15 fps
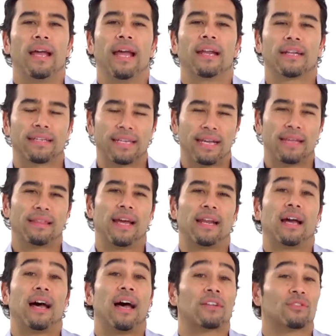And again,
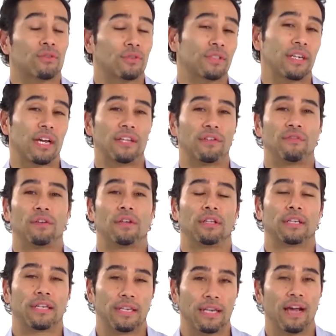that ostracized
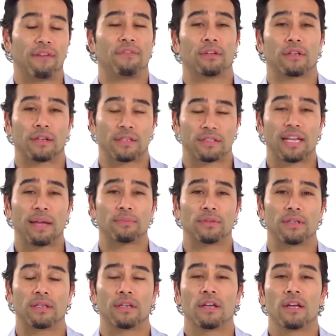feeling and not feeling
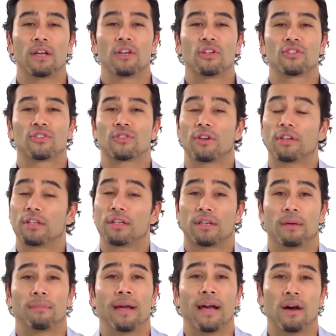accepted started to
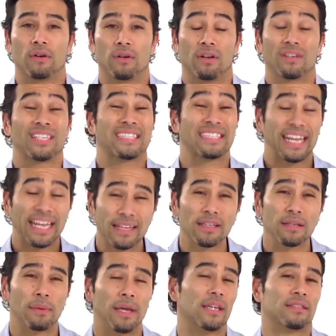come out on a
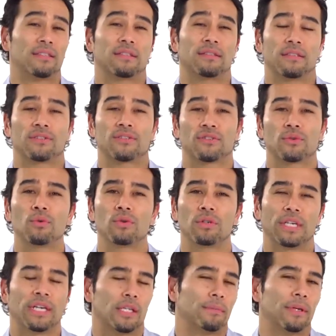daily basis at school,
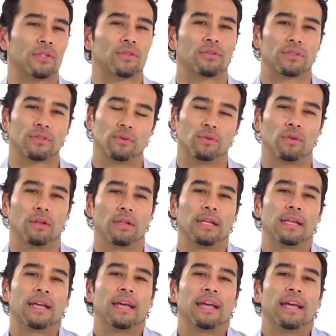in elementary school.
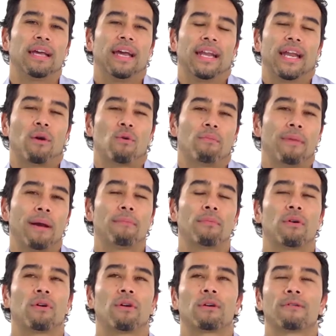And I
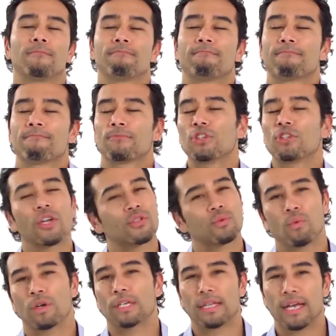remember just
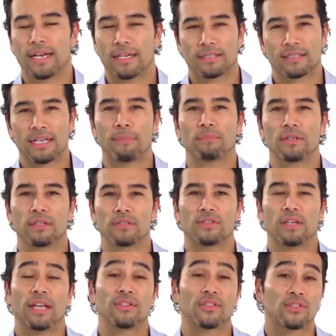wanting that acceptance
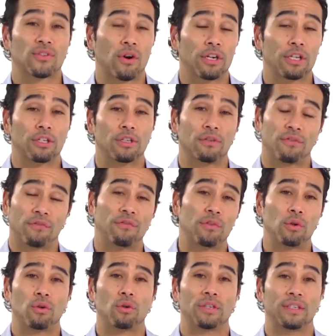and starting to use
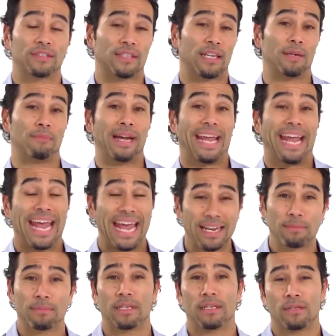food instead of my
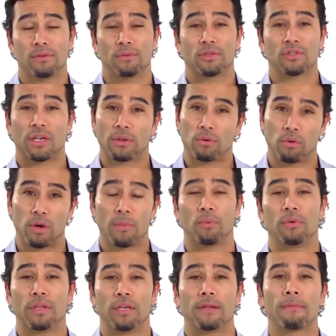enemy, which I grew up
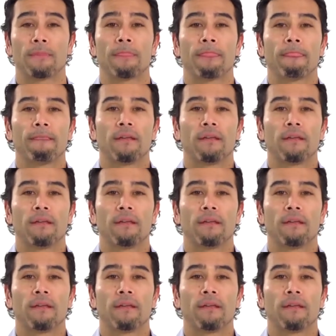with it,